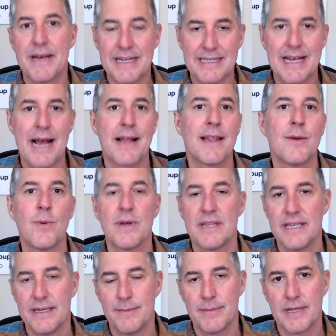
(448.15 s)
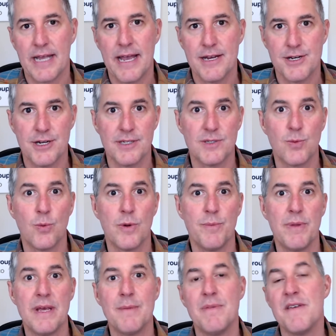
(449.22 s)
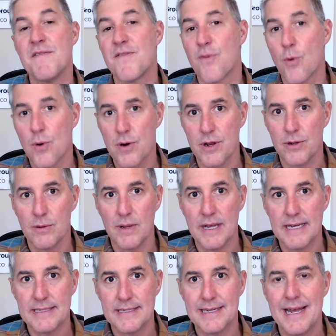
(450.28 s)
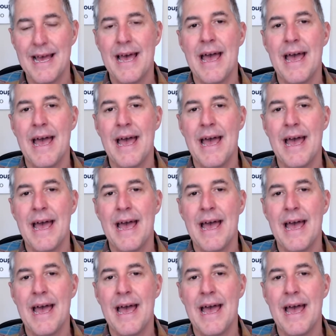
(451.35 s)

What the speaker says: exactly what the implications would be before you list.